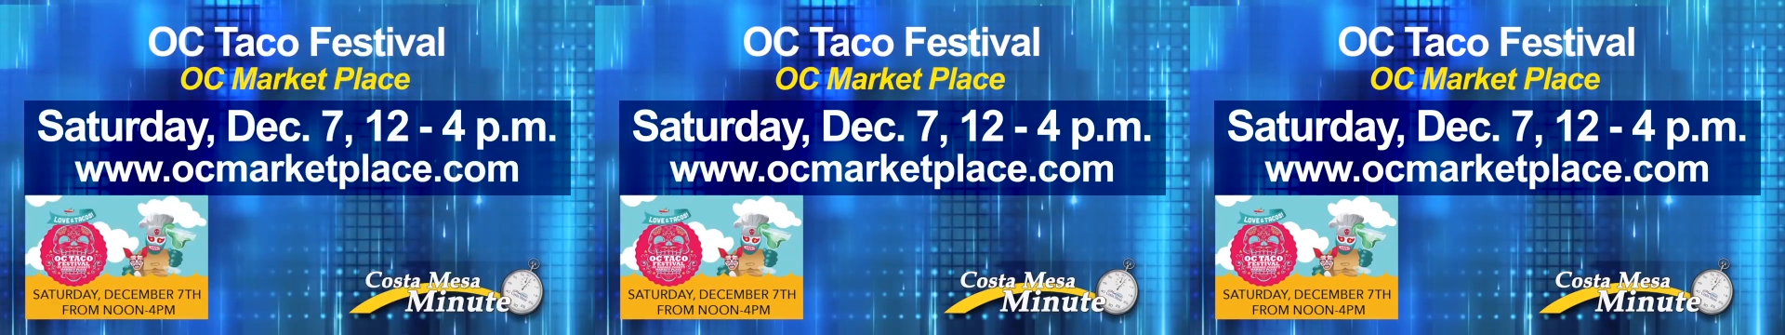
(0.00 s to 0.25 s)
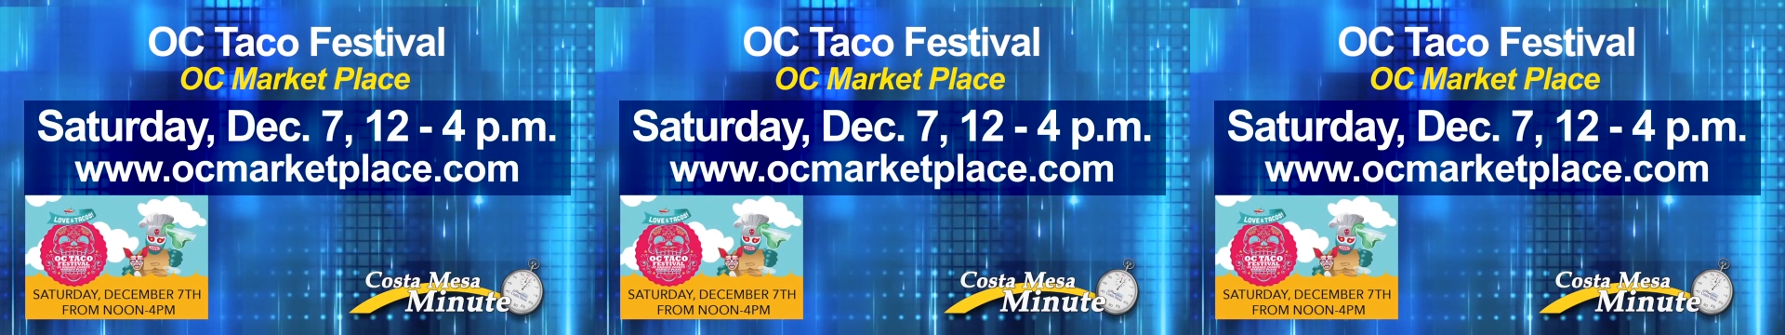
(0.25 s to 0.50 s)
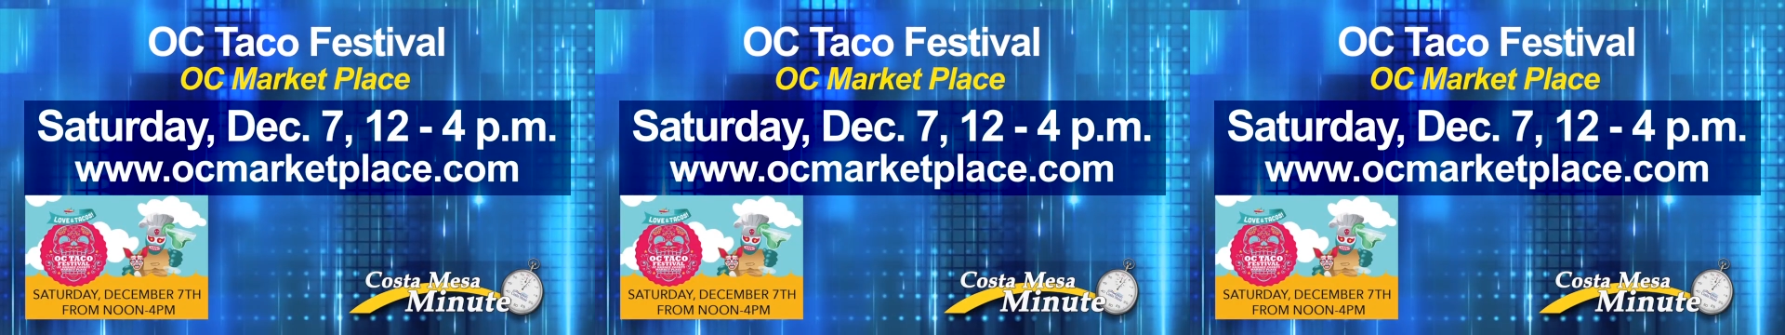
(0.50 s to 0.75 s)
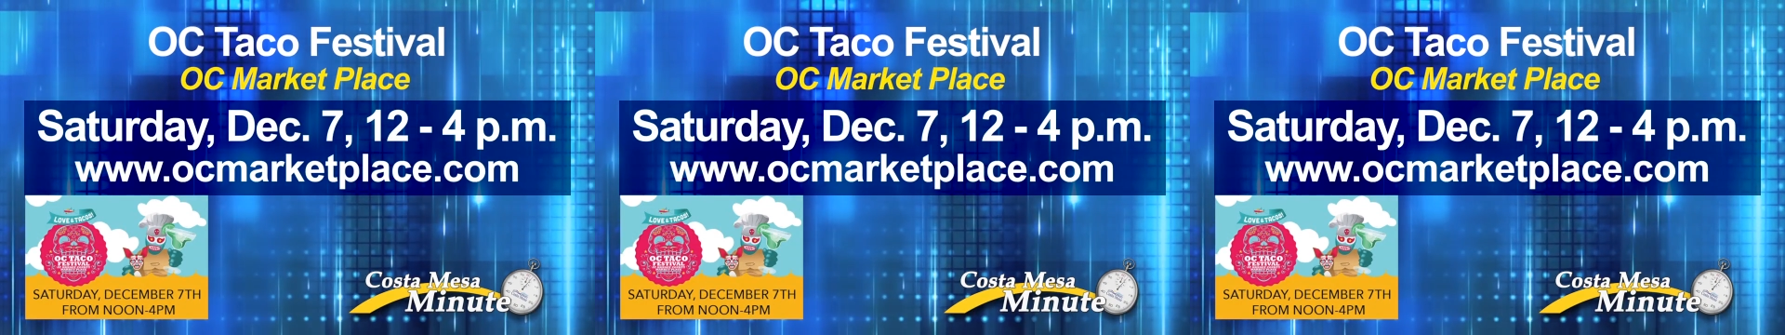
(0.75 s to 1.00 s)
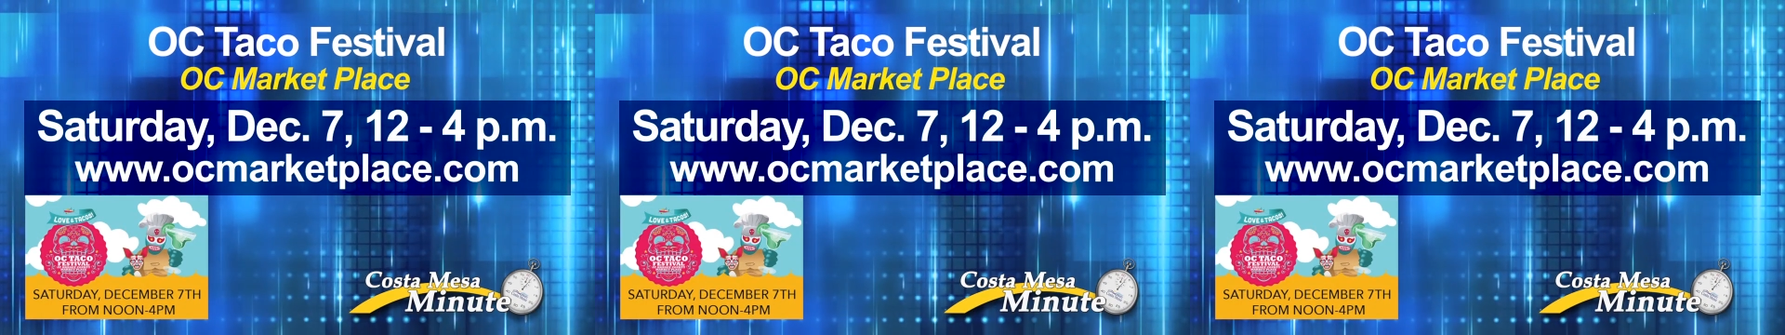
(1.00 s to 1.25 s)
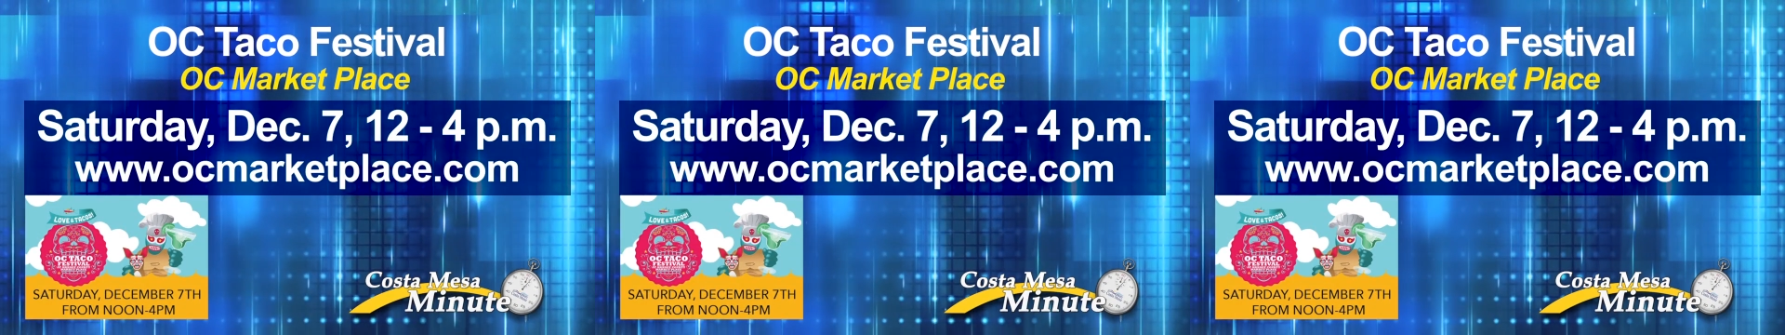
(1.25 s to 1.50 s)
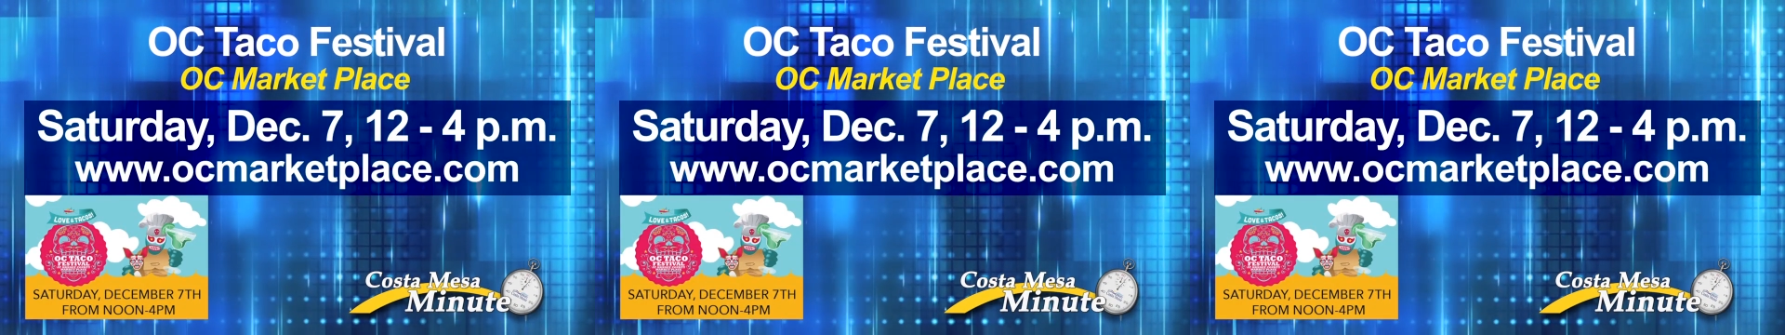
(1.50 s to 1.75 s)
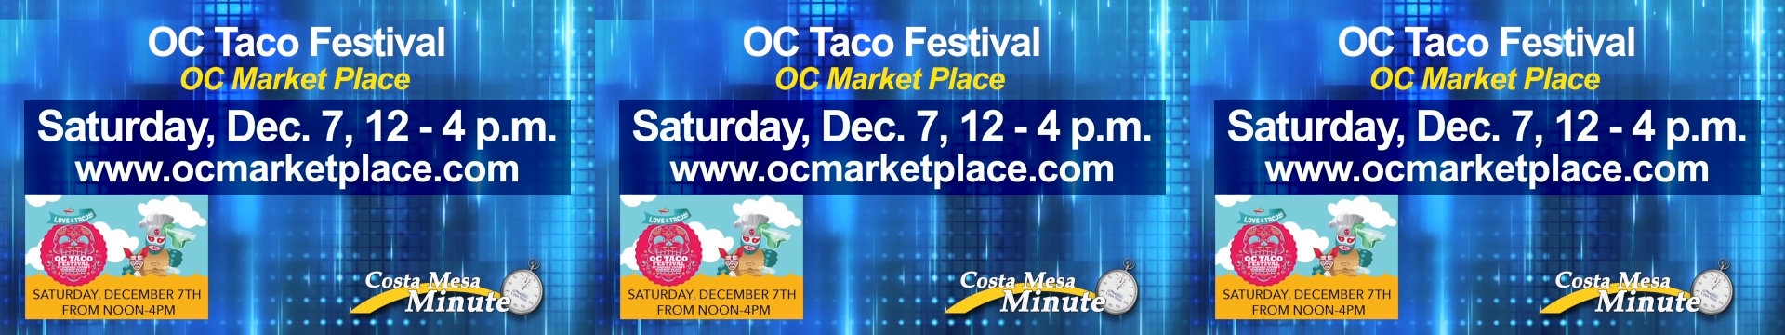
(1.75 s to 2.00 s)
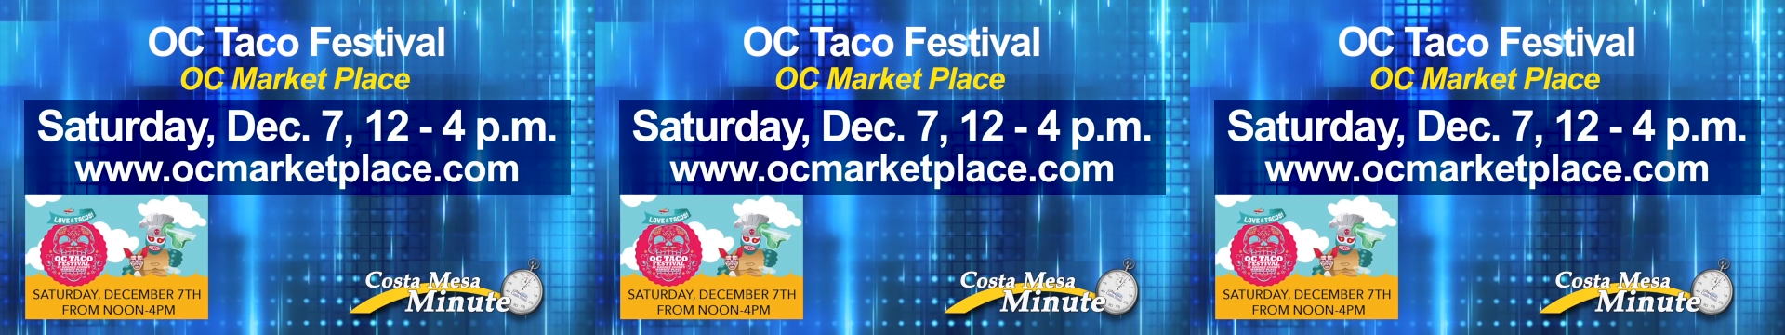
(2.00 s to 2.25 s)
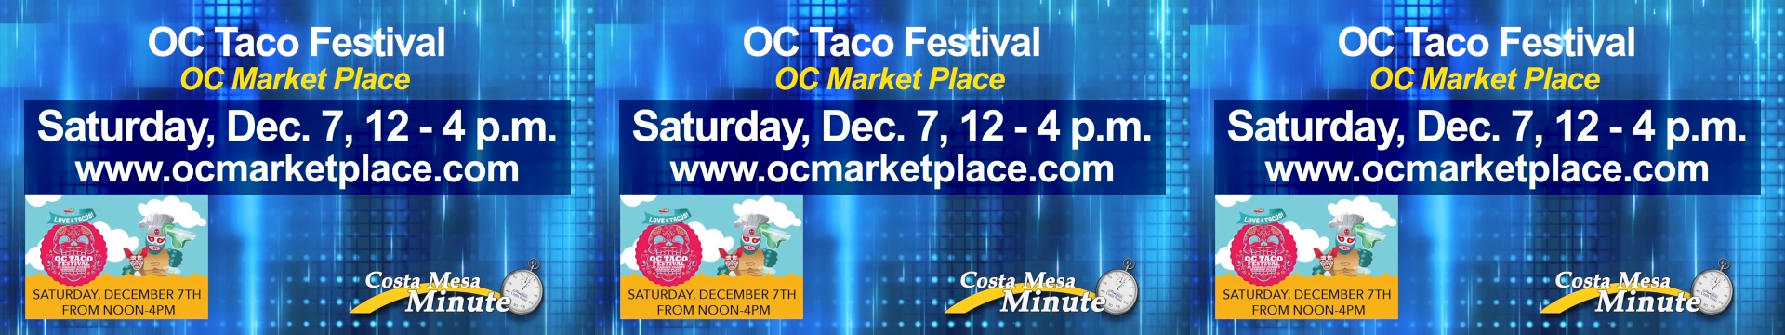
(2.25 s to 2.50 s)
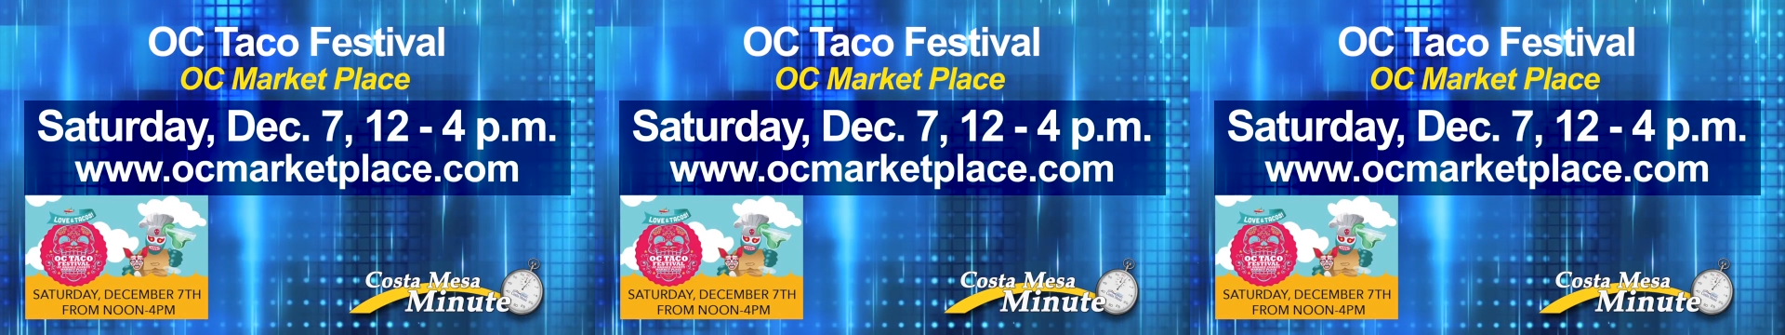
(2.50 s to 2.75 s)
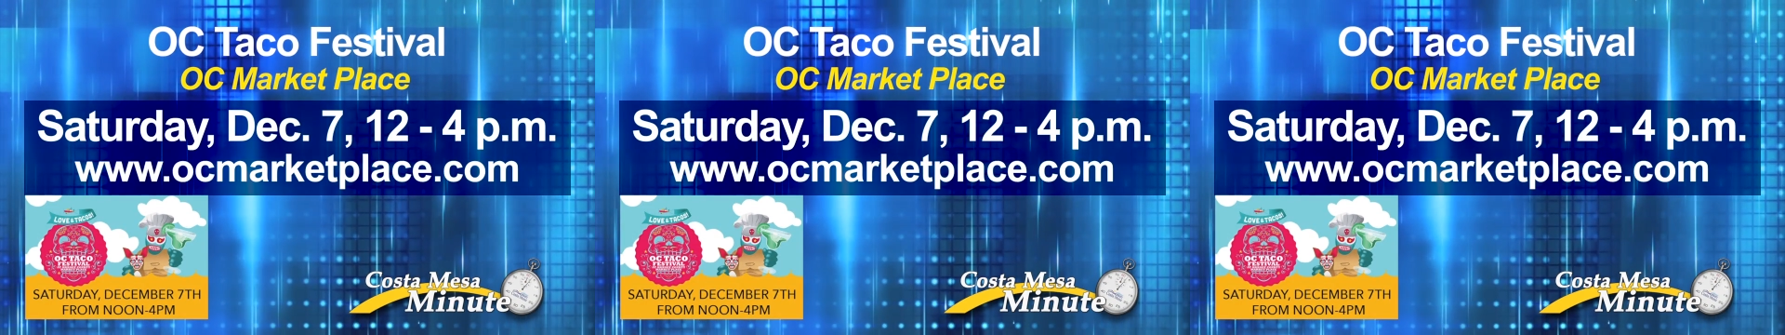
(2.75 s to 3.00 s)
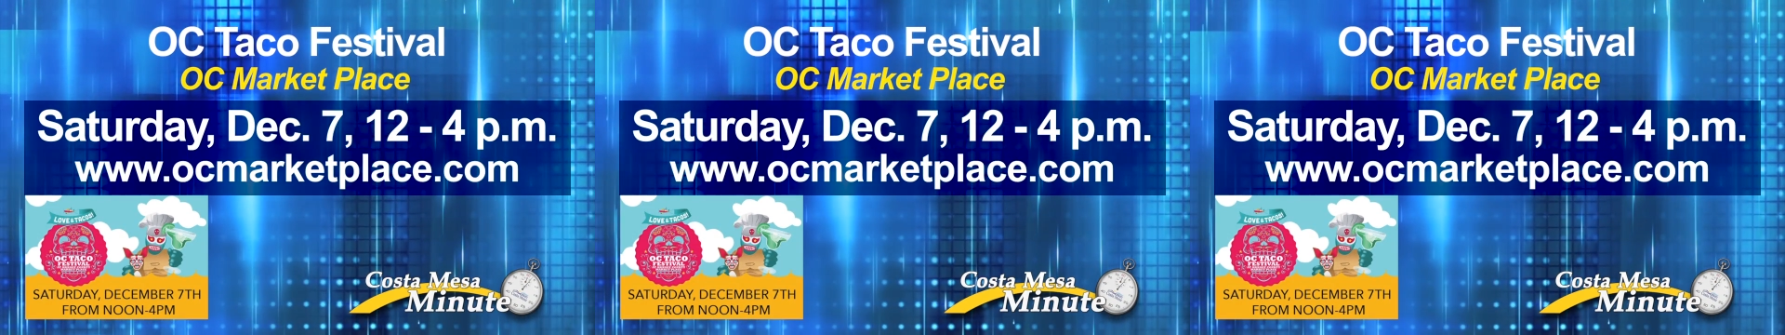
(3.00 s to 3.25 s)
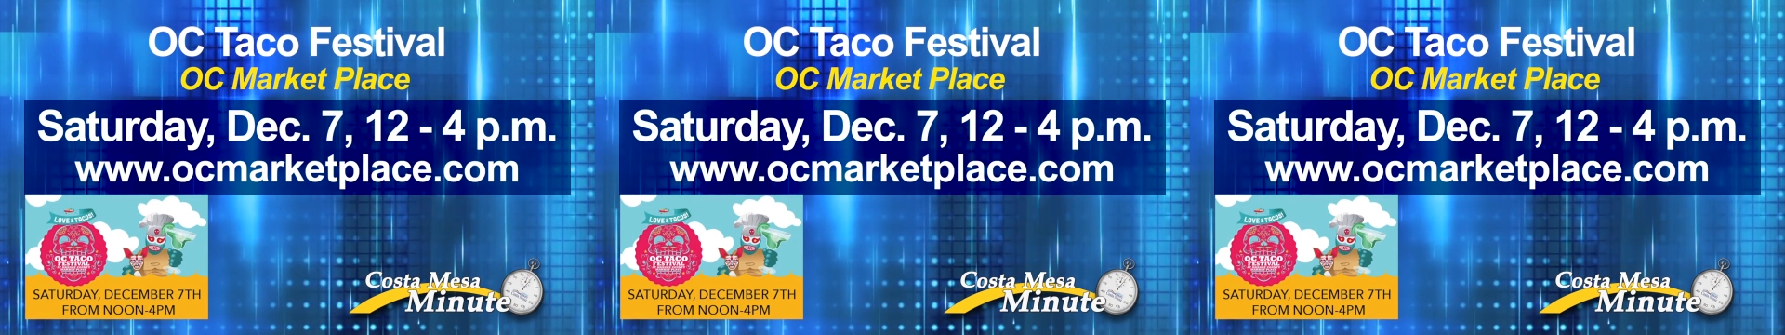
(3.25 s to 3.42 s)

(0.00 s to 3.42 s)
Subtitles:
Nobody's mouth can be seen.